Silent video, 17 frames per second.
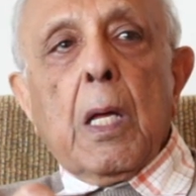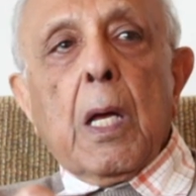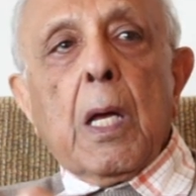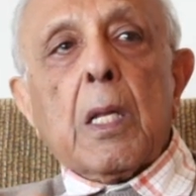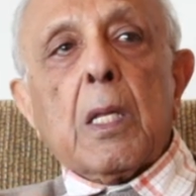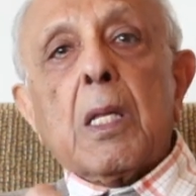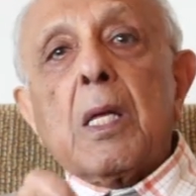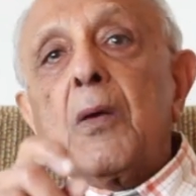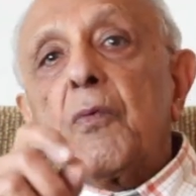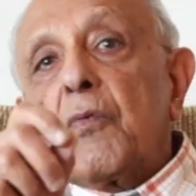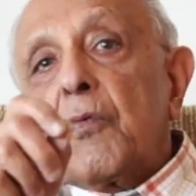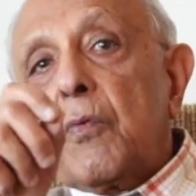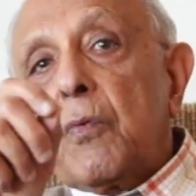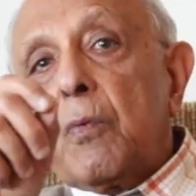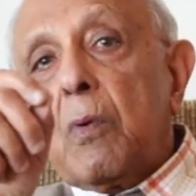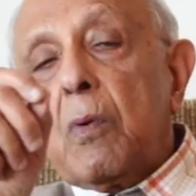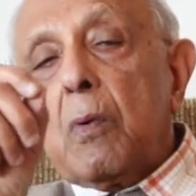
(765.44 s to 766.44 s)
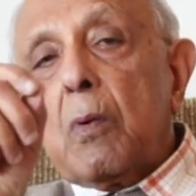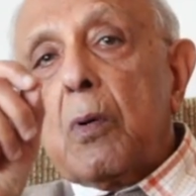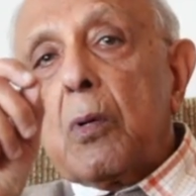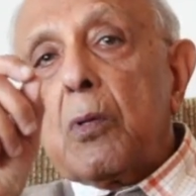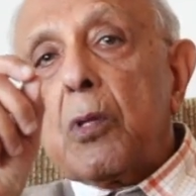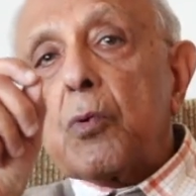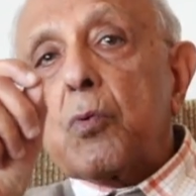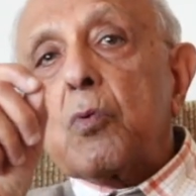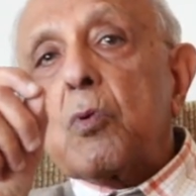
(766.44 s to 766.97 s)
And if
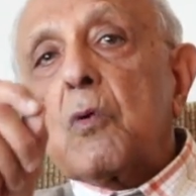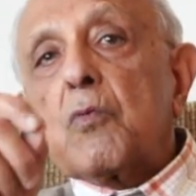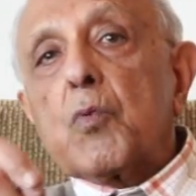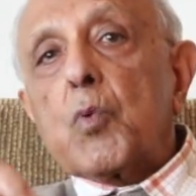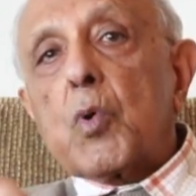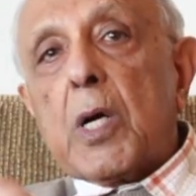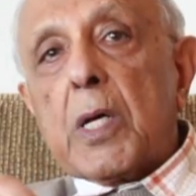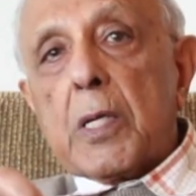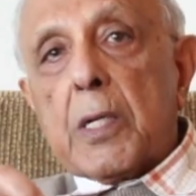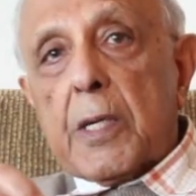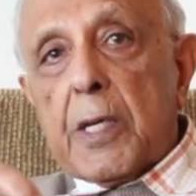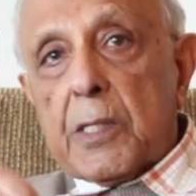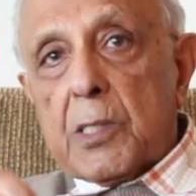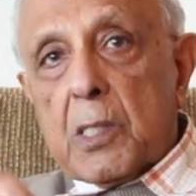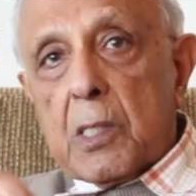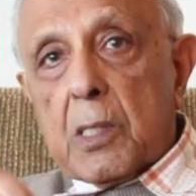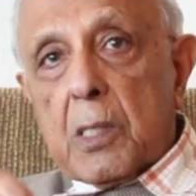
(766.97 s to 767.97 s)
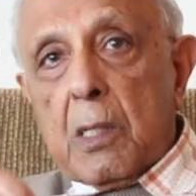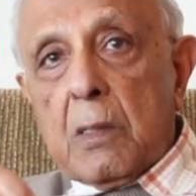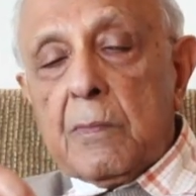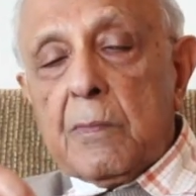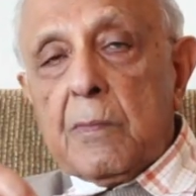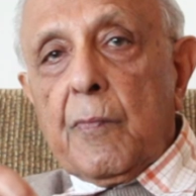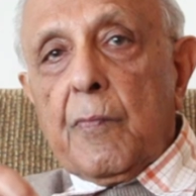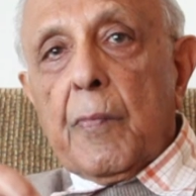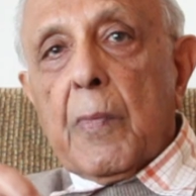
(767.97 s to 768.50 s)
the two of you get arrested,
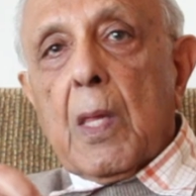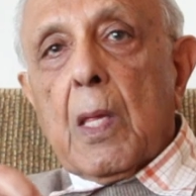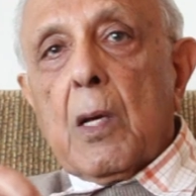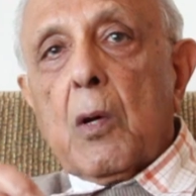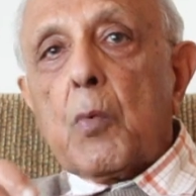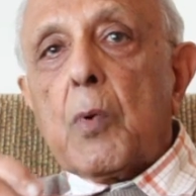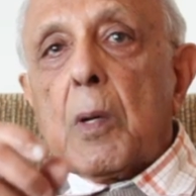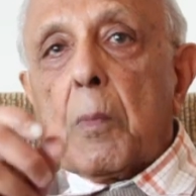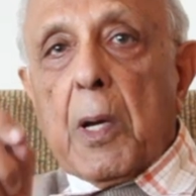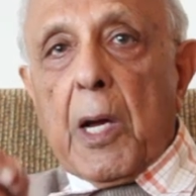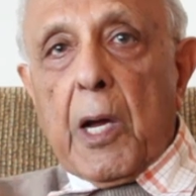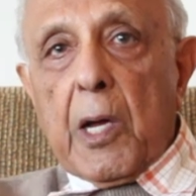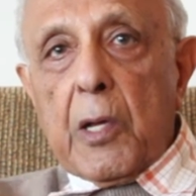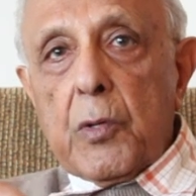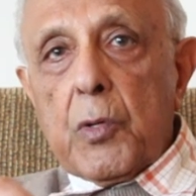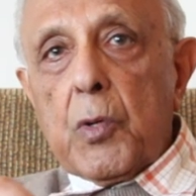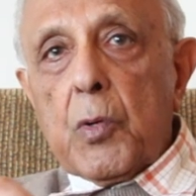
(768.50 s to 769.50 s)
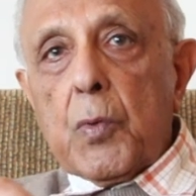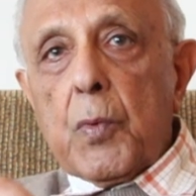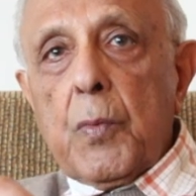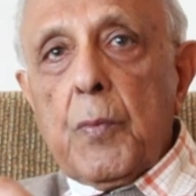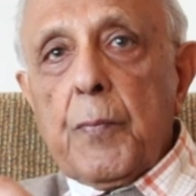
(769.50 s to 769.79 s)
we are behind you.